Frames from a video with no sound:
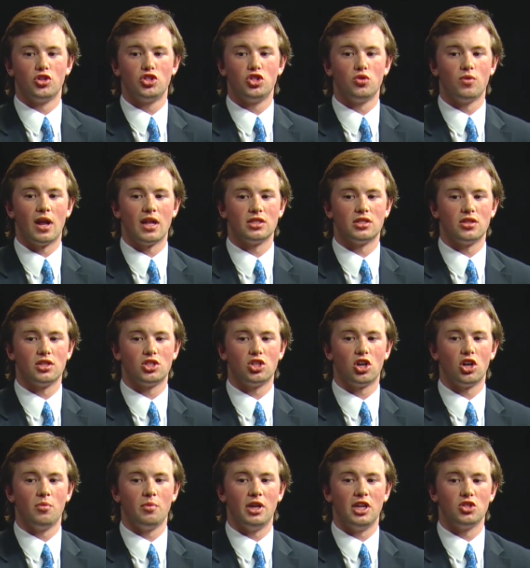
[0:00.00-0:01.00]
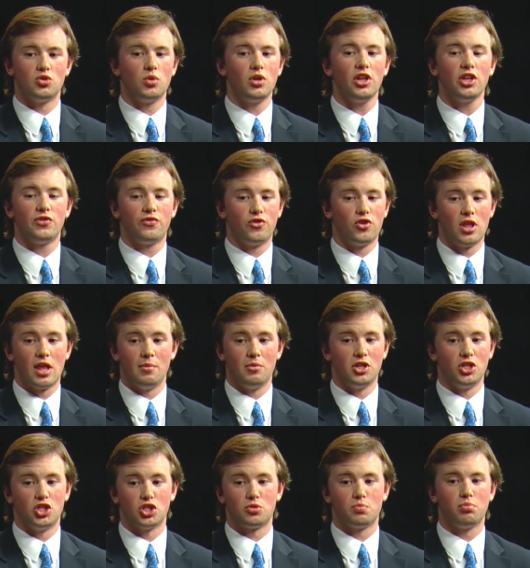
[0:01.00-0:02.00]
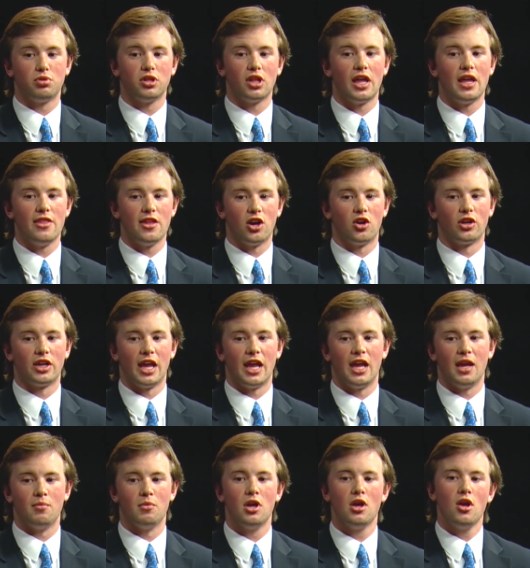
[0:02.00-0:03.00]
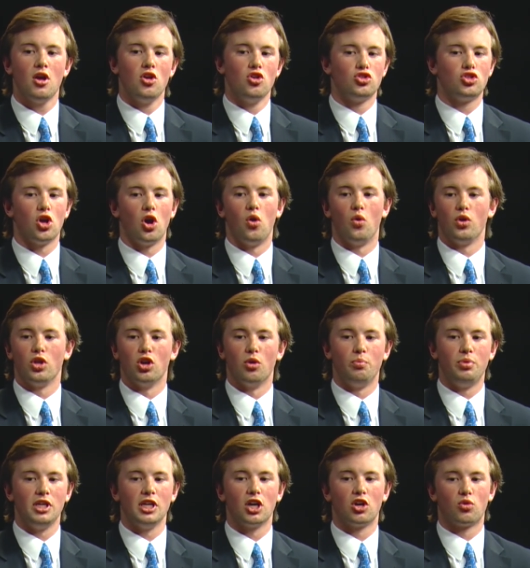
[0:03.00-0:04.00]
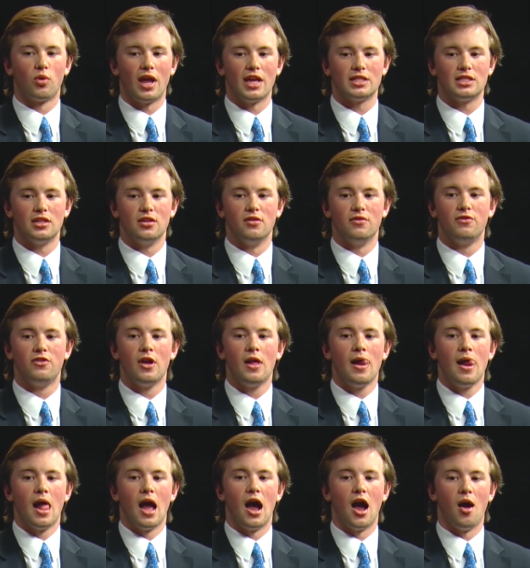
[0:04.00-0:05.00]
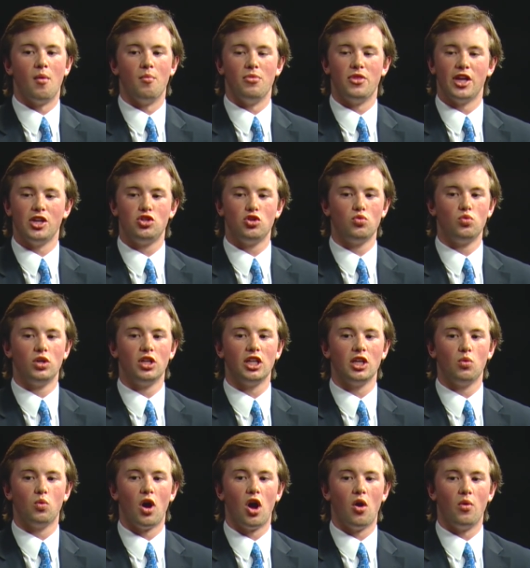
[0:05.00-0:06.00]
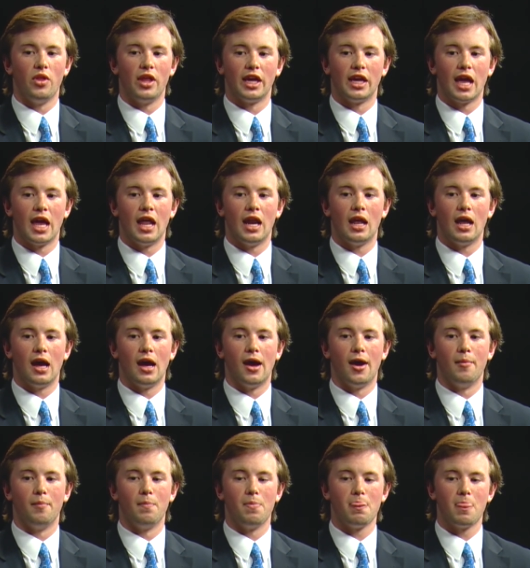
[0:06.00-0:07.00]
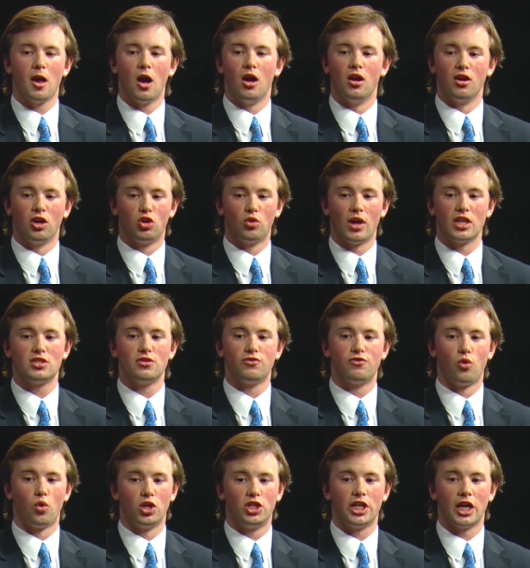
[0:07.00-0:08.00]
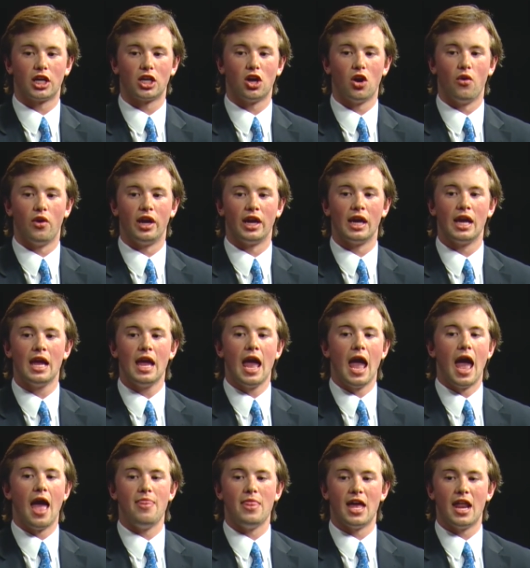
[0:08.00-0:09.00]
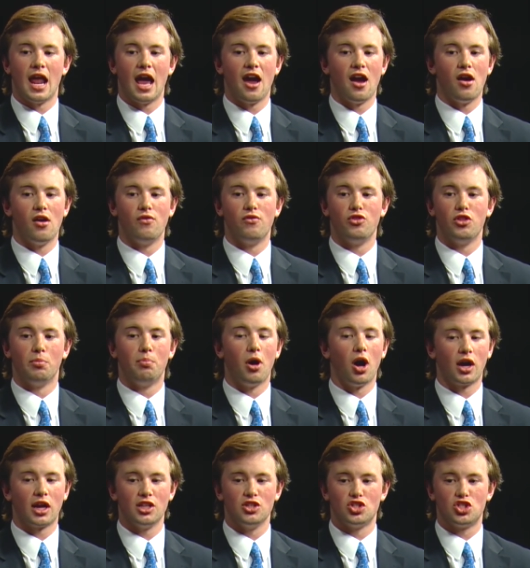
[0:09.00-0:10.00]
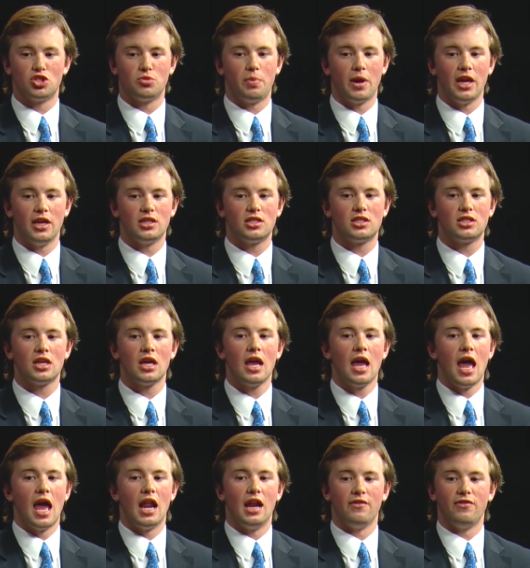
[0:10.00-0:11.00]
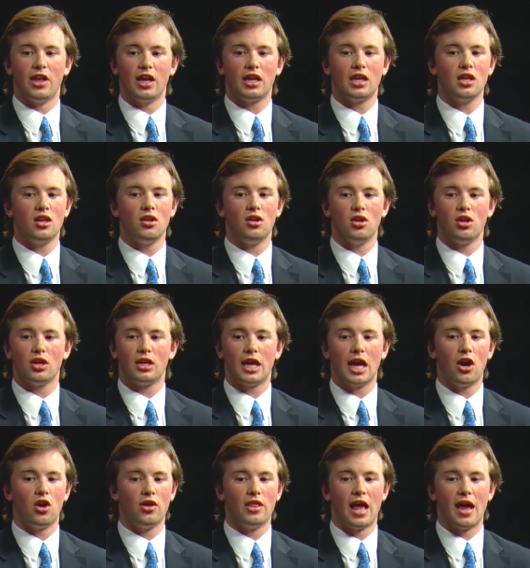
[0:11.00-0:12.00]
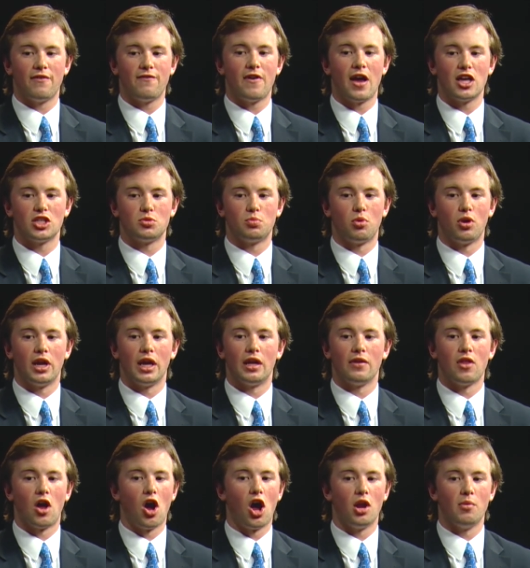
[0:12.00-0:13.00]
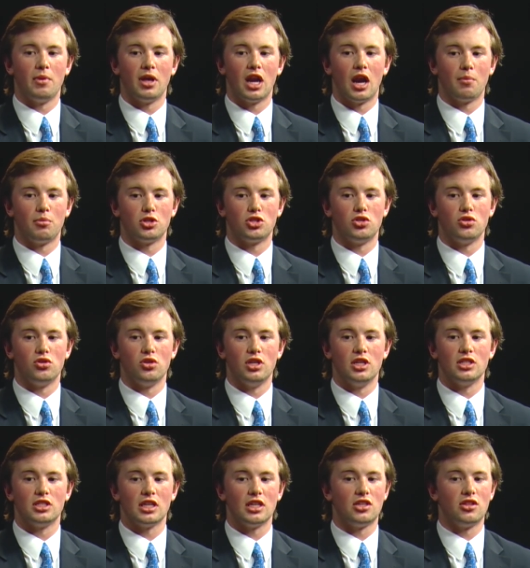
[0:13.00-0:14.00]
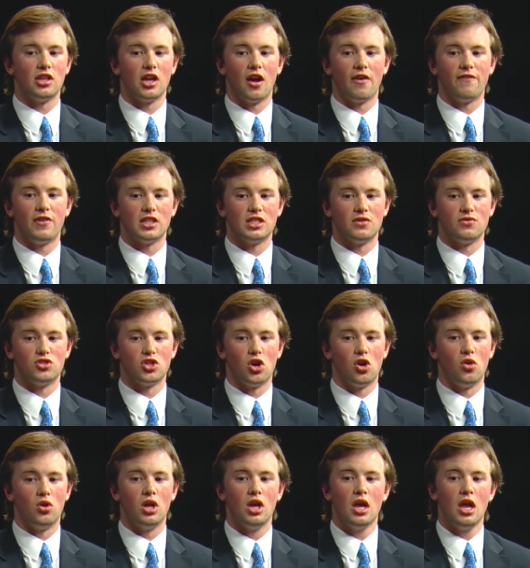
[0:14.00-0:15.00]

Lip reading: 2 rounds of the tournament is really for them to just play their game. So, be aggressive. They do really well, and they get an aggressive forecheck going and then have the puck in space. And if they can carry that fast break and the odd man opportunities into the offensive zone,